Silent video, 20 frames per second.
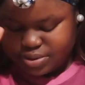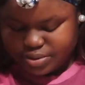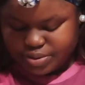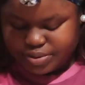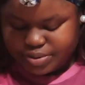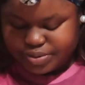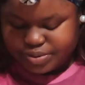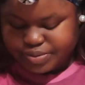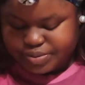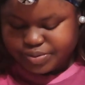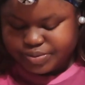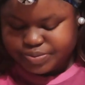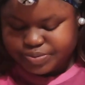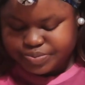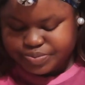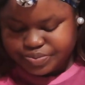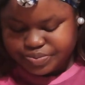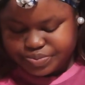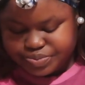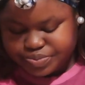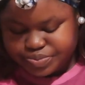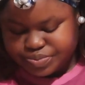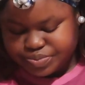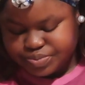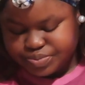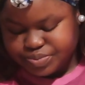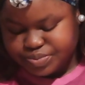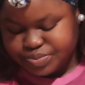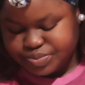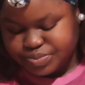
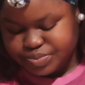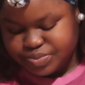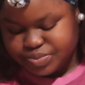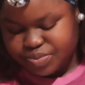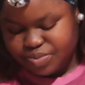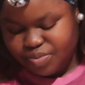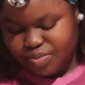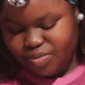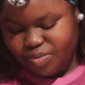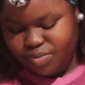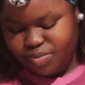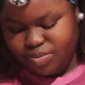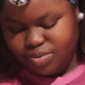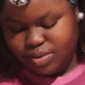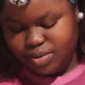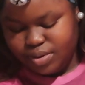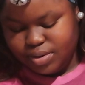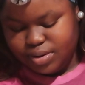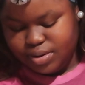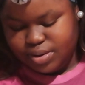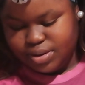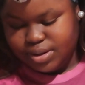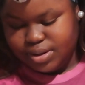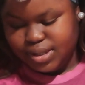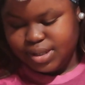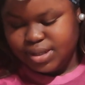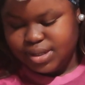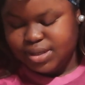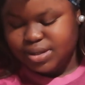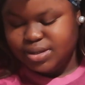
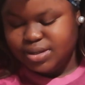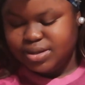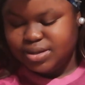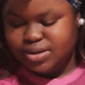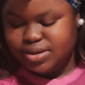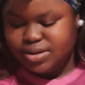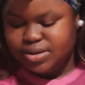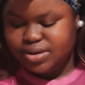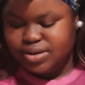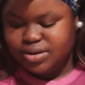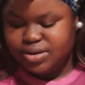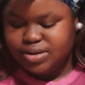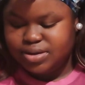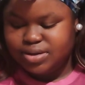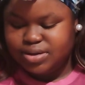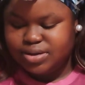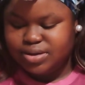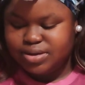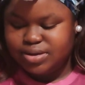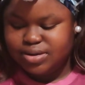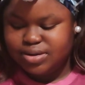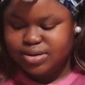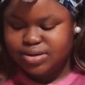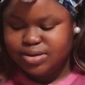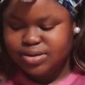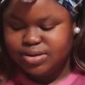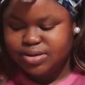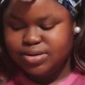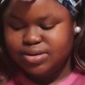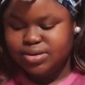
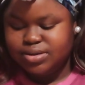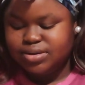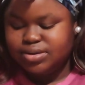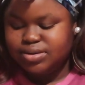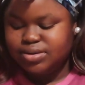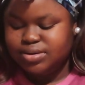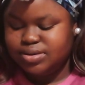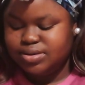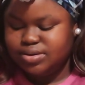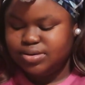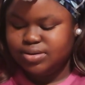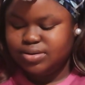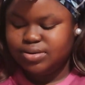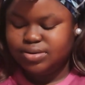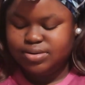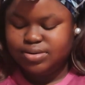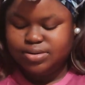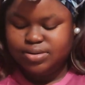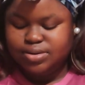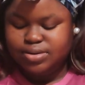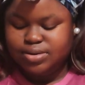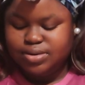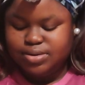(silent)